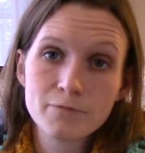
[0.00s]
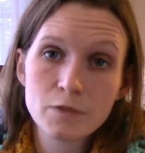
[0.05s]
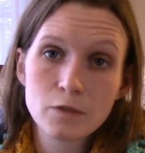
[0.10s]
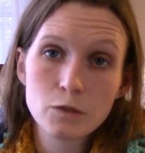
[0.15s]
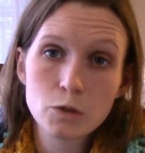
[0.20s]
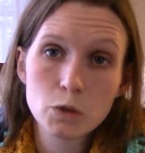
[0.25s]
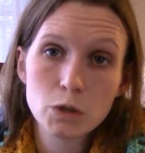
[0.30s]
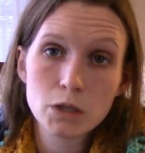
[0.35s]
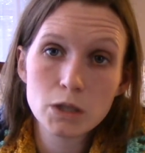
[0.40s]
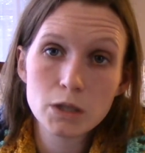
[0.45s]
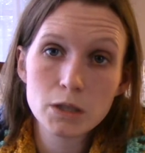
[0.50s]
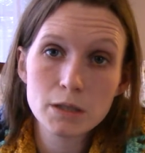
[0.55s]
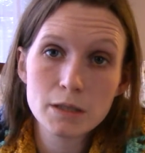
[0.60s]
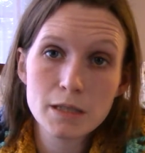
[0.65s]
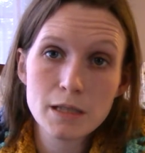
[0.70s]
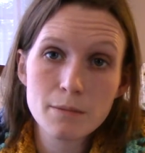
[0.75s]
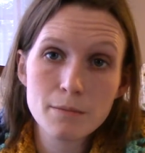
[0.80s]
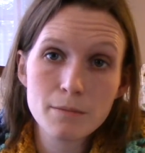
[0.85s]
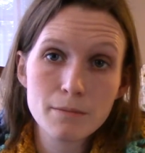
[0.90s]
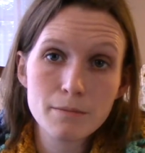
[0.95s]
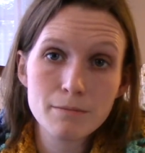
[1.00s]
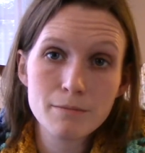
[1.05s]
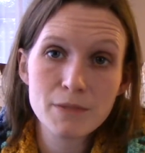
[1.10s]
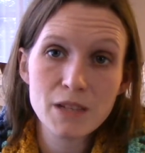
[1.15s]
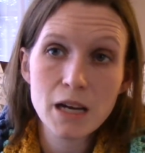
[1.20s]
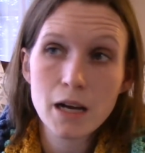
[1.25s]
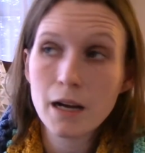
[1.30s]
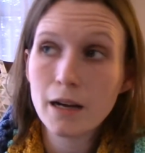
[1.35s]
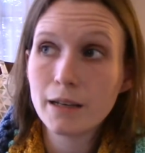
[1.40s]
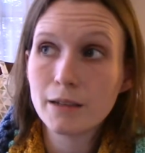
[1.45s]
for some
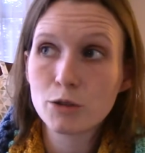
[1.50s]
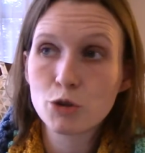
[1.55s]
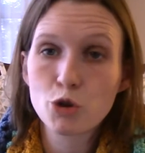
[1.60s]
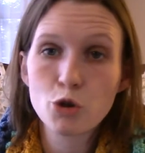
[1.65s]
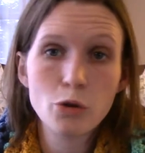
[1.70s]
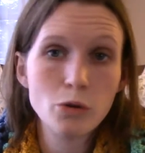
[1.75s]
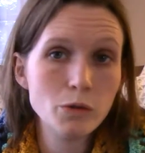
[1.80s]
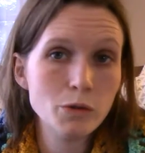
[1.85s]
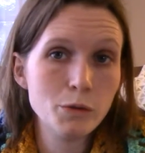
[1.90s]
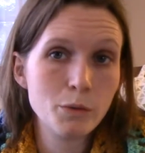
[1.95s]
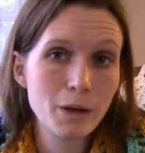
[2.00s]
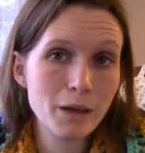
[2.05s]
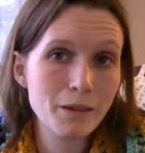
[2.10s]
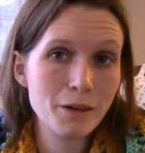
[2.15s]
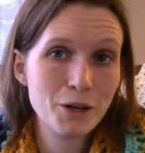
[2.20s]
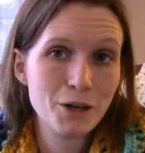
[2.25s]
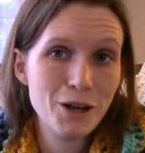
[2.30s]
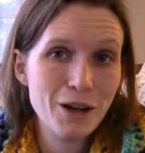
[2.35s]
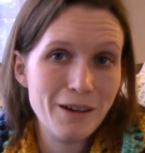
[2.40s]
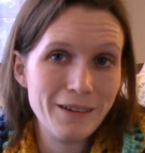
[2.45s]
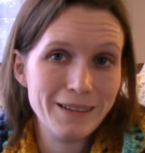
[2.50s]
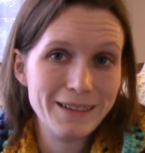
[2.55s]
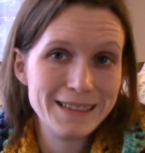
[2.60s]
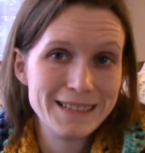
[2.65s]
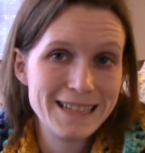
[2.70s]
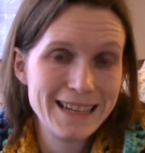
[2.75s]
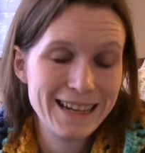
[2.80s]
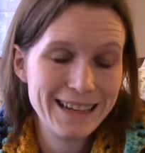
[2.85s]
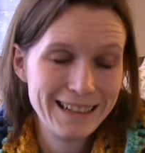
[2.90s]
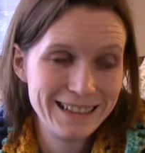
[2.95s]
non-cold weather
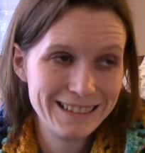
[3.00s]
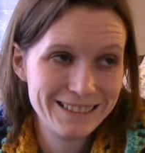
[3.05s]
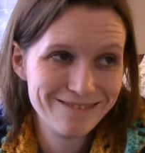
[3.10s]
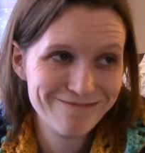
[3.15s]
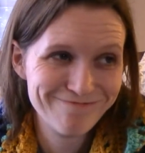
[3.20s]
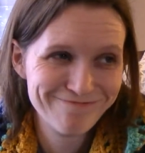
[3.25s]
holiday,